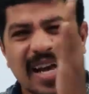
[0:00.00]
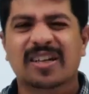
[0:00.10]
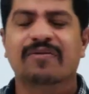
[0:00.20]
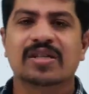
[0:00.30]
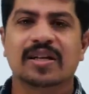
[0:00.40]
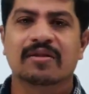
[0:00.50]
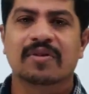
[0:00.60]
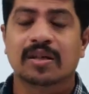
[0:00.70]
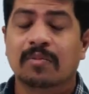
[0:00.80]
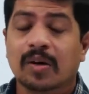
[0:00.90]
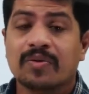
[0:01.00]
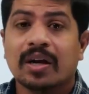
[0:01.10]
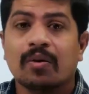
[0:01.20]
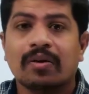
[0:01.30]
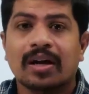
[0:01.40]
as differential equation, but we are
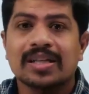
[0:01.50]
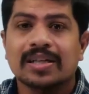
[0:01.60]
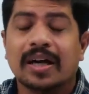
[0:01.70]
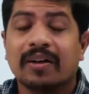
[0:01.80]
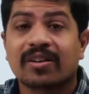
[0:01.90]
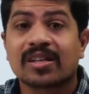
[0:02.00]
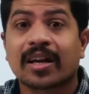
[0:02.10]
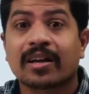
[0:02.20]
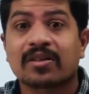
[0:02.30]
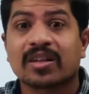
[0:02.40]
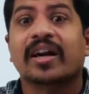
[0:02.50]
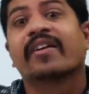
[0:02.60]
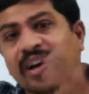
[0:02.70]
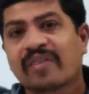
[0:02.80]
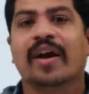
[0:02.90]
going to understand differential equation in a
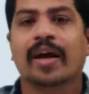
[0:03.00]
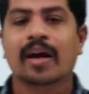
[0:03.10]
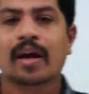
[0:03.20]
different way.